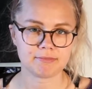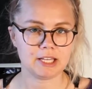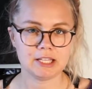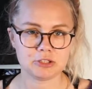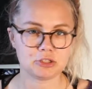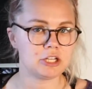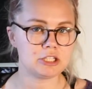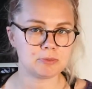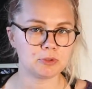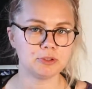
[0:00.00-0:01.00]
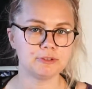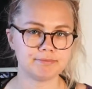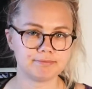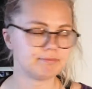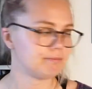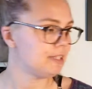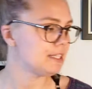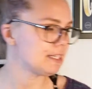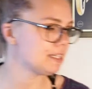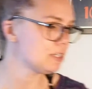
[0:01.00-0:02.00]
interchangeable
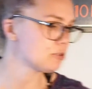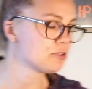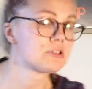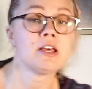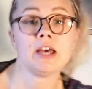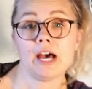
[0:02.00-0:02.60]
knitting needles.